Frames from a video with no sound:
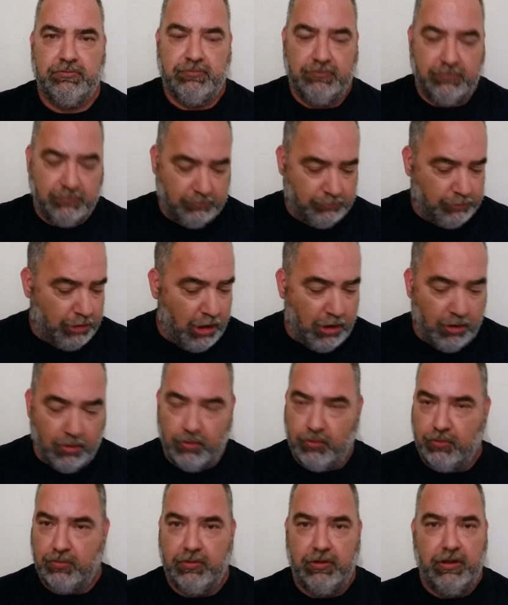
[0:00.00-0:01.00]

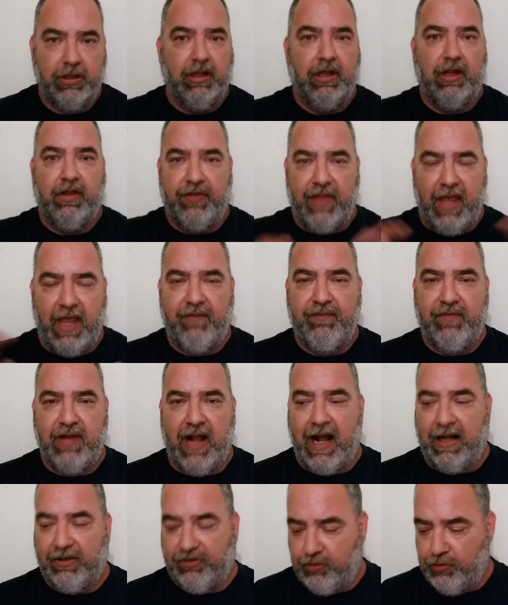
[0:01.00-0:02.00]
No, they've
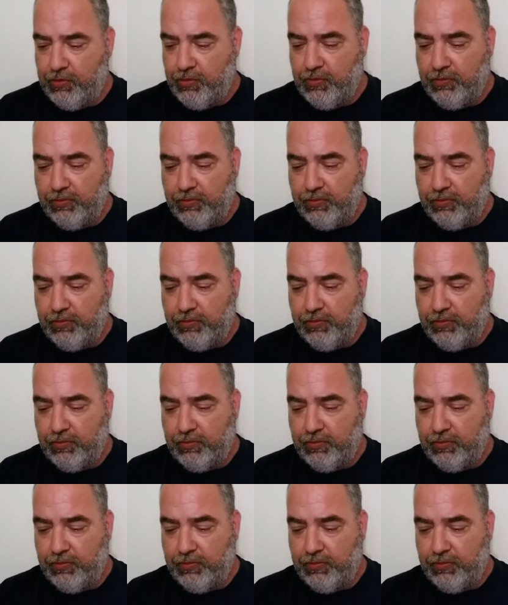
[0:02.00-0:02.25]
got to,